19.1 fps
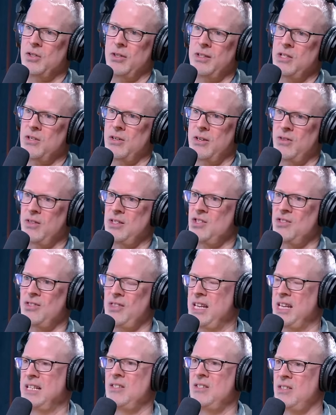These aren't just
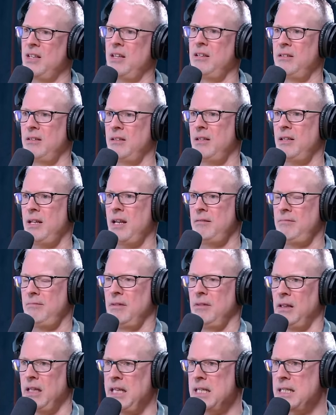things that get
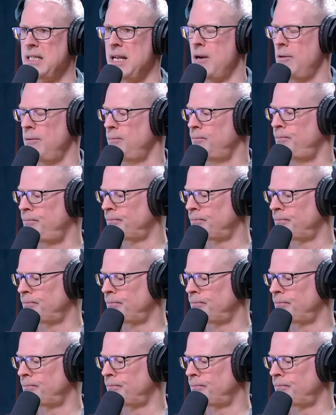leaked out."